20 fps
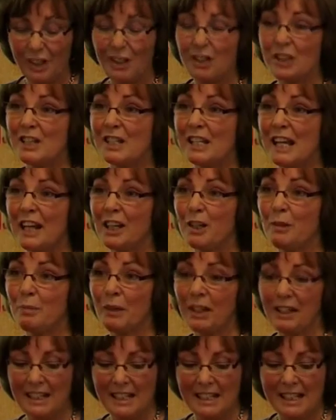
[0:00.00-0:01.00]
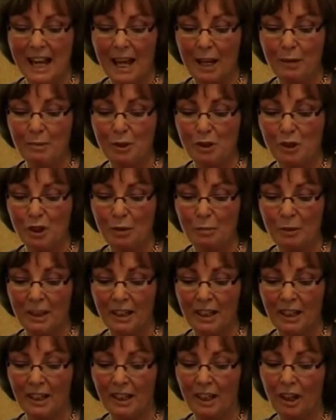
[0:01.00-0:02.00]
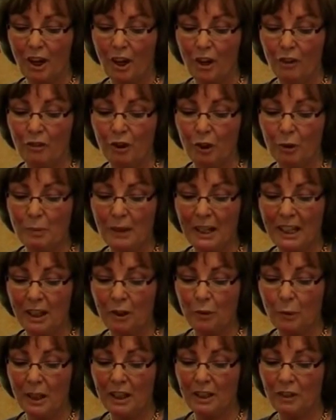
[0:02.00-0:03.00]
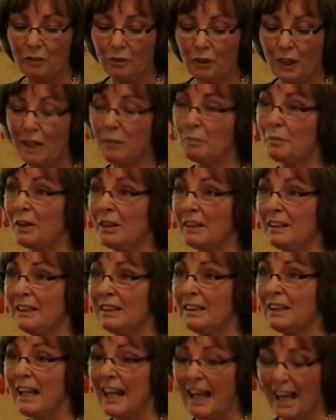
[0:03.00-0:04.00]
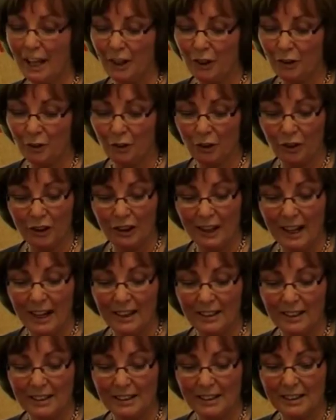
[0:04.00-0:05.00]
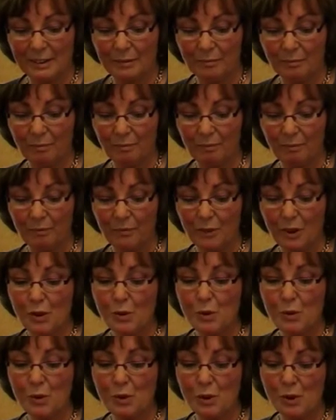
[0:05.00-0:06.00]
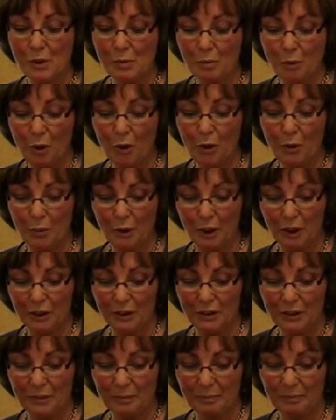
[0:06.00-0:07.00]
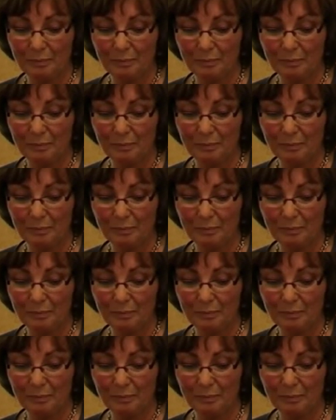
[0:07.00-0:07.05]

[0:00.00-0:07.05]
to celebrate the Diamond Jubilee of her being Queen of Great Britain and Northern Ireland. So it's a small world.